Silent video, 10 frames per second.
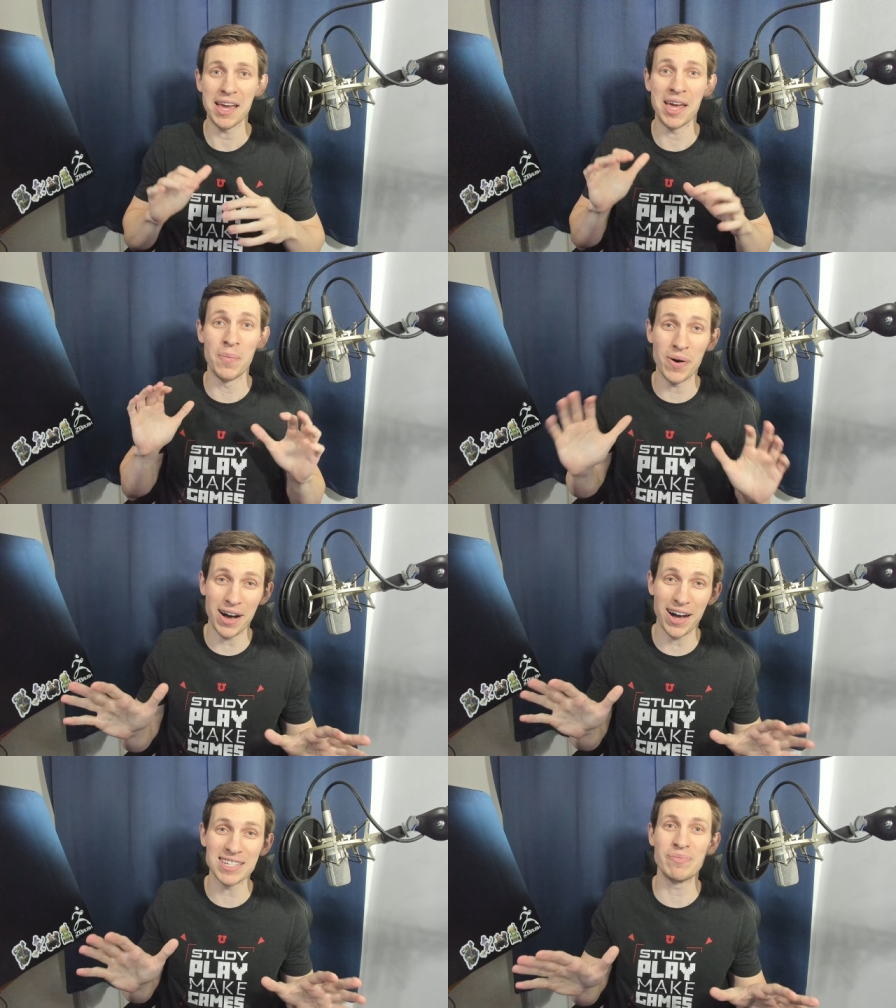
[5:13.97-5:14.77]
and
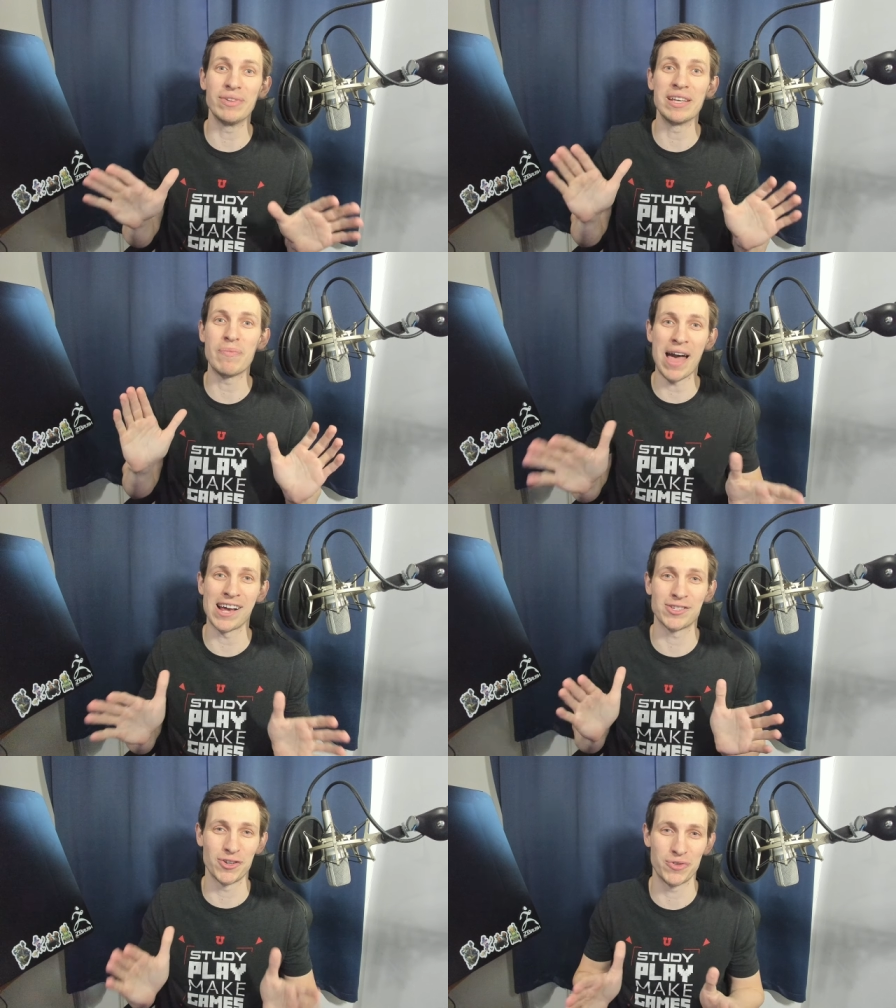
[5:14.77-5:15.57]
possibly
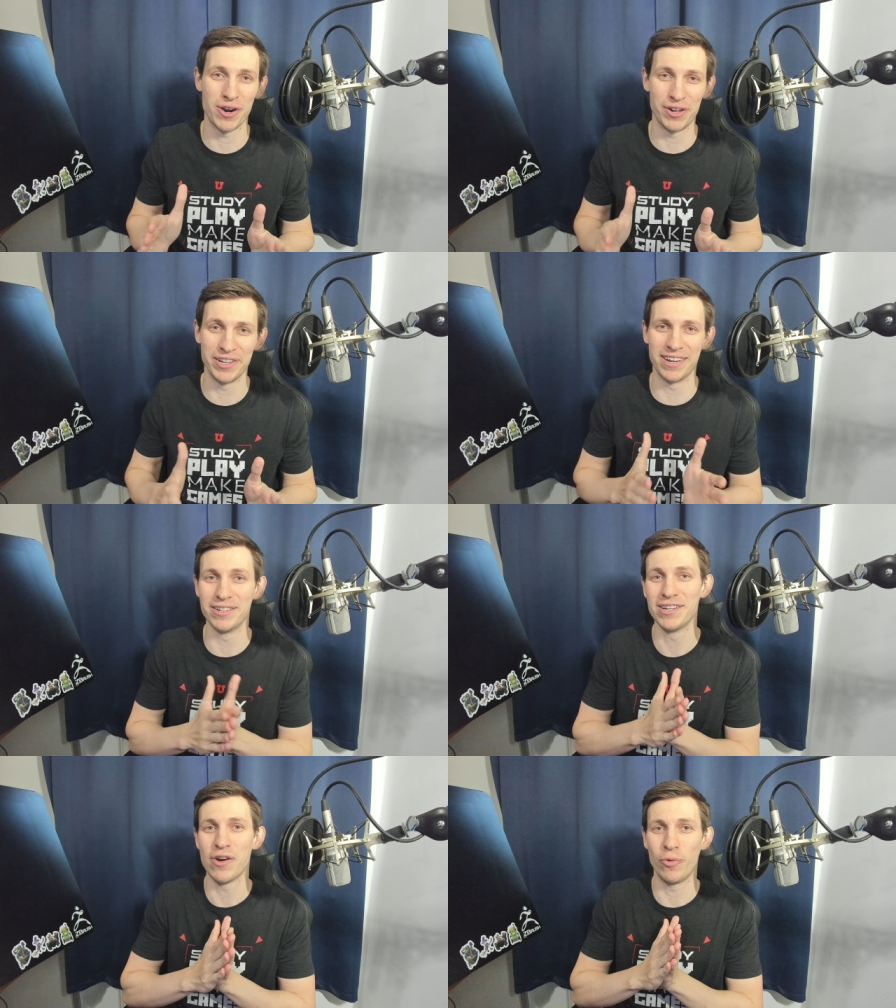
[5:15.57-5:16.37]
PAX Australia,
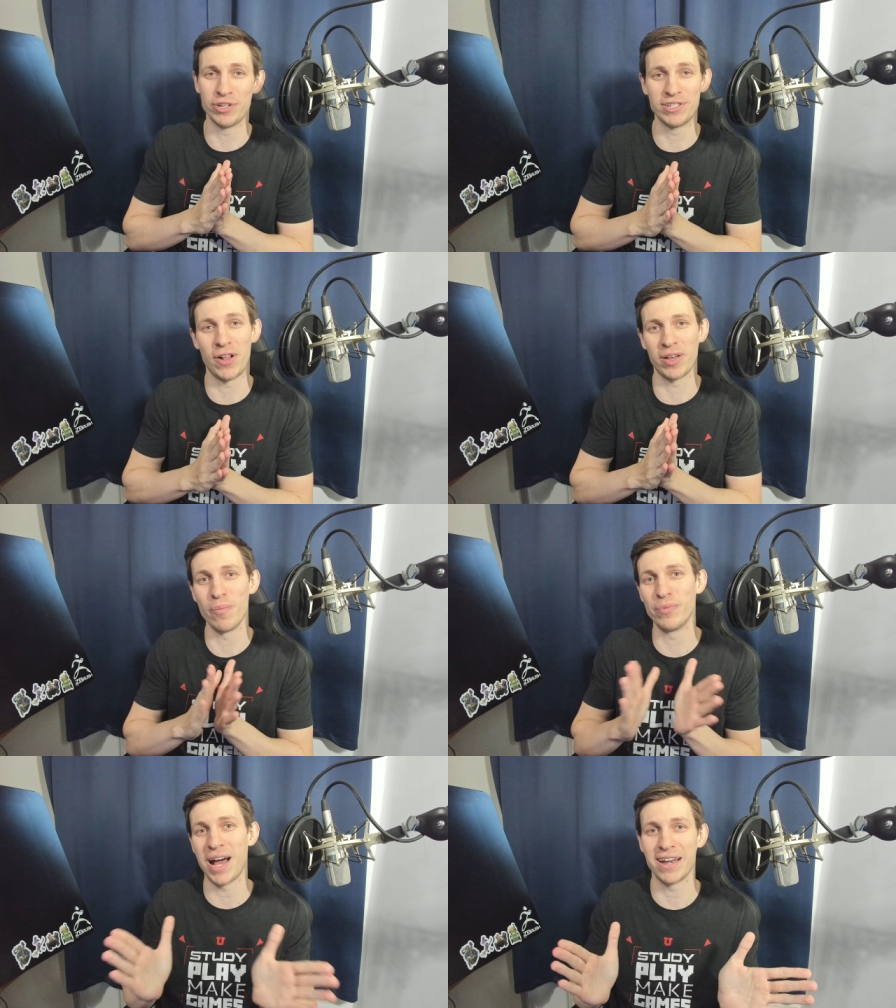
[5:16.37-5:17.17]
which just sound like a
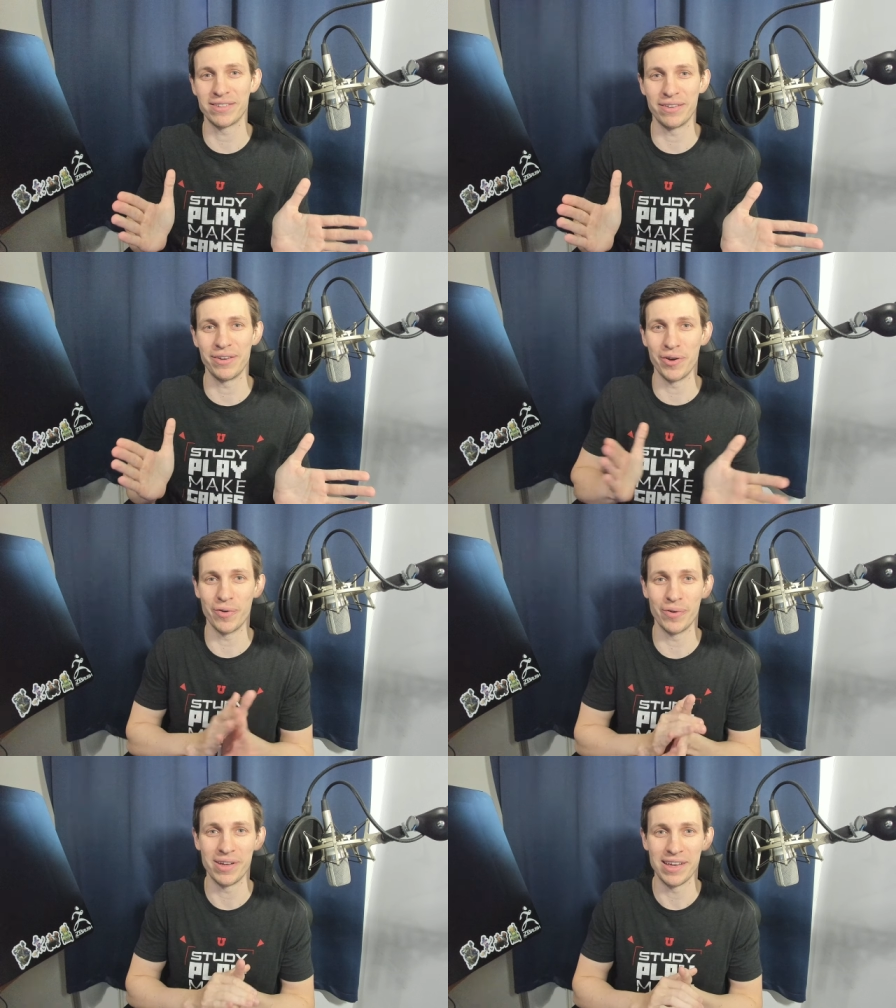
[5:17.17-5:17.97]
blast to do,